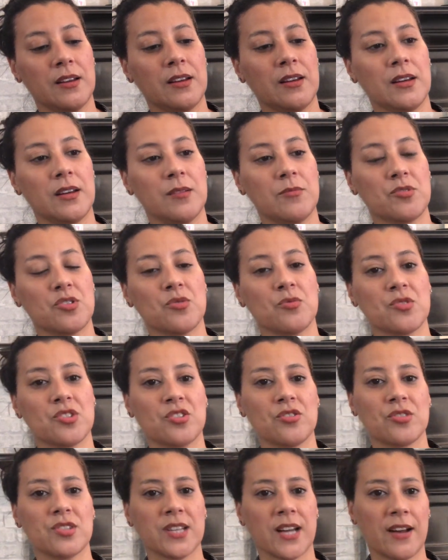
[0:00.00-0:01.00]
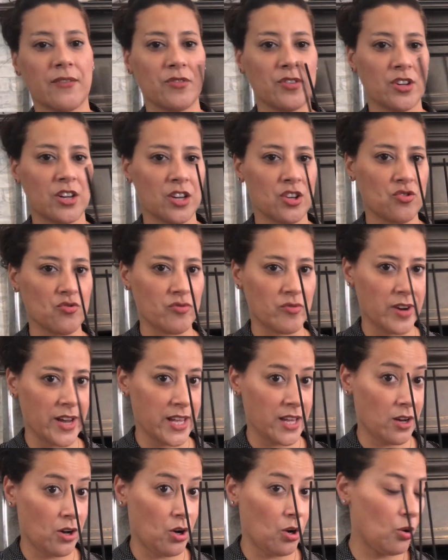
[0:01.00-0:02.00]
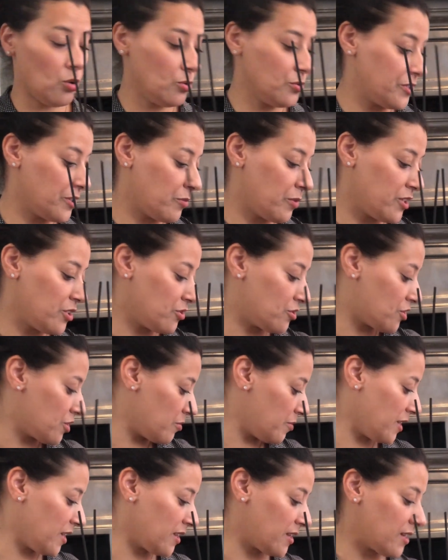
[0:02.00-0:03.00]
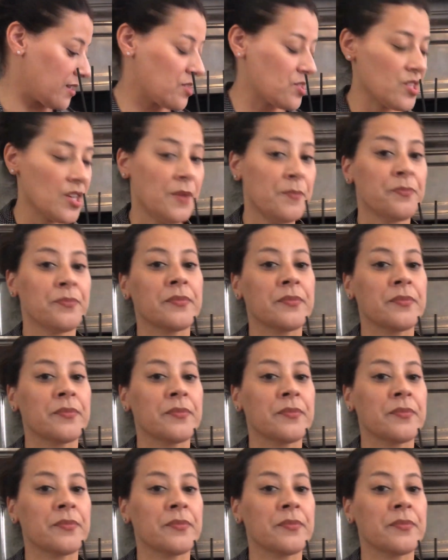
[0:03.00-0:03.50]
It's always good to have a great holder when you're doing this.